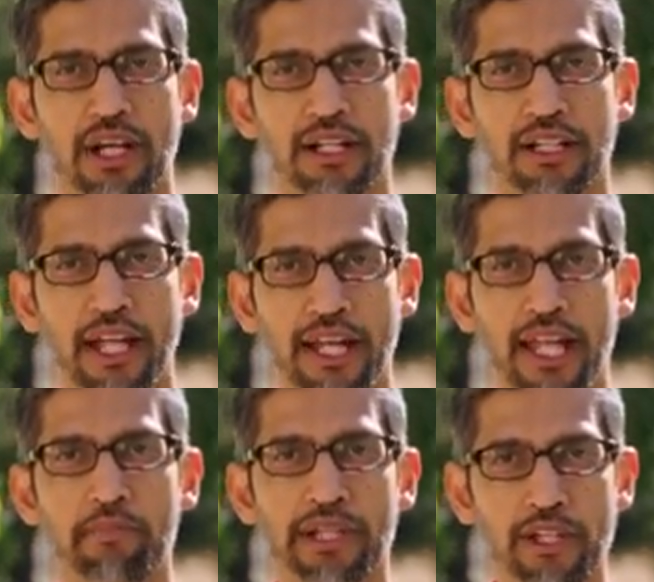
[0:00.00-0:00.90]
and
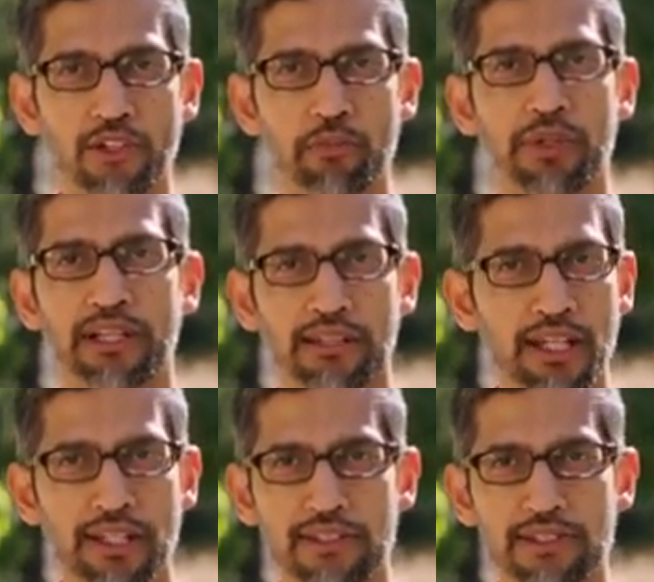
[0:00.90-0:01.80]
enable you to build
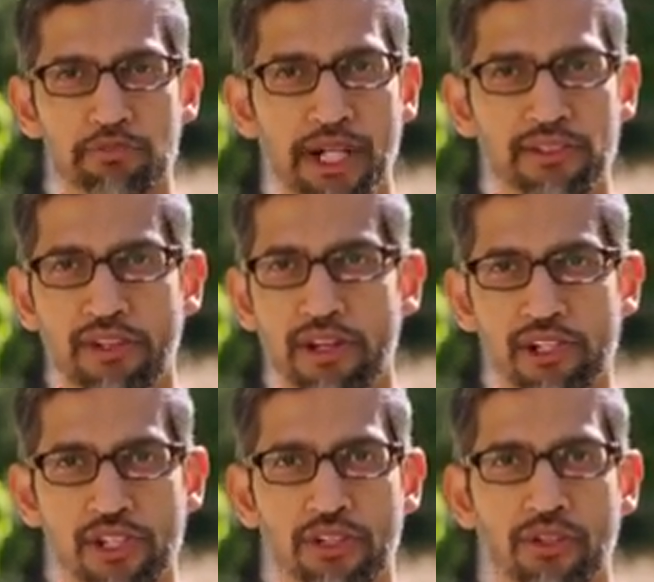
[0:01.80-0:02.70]
things my
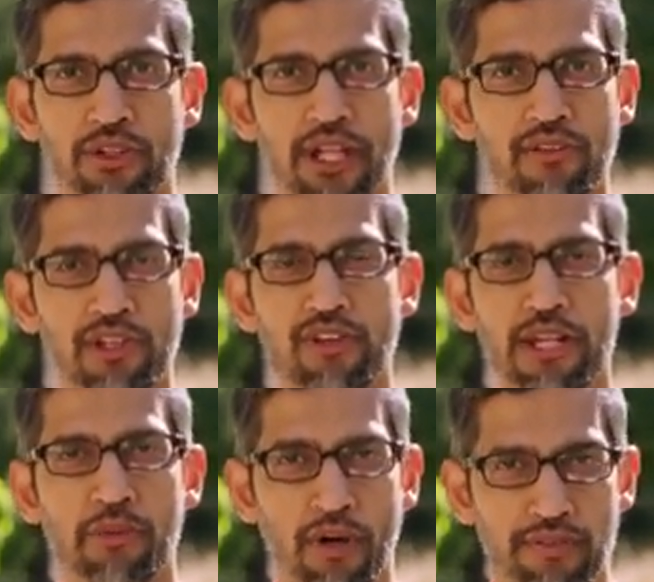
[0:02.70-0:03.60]
generation could never
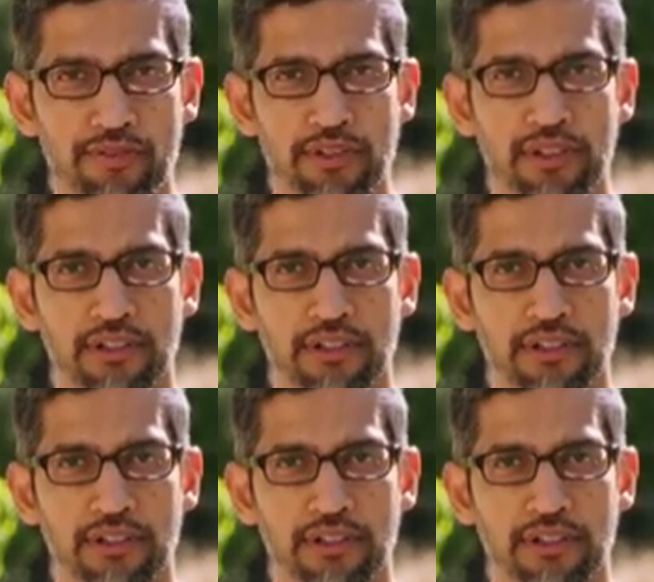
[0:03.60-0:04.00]
dream of.